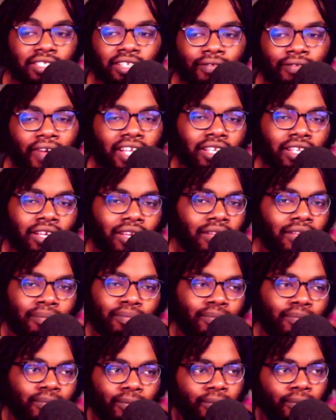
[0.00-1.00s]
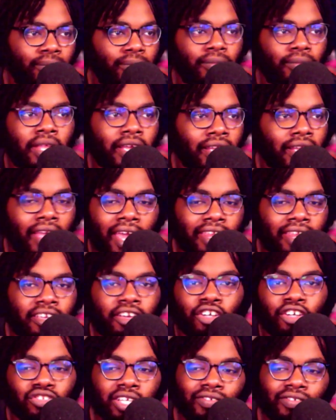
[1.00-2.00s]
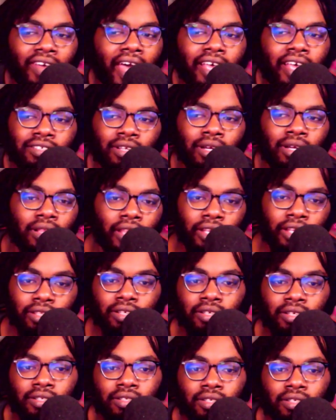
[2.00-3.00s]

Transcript: The fact that like any country even has something like this.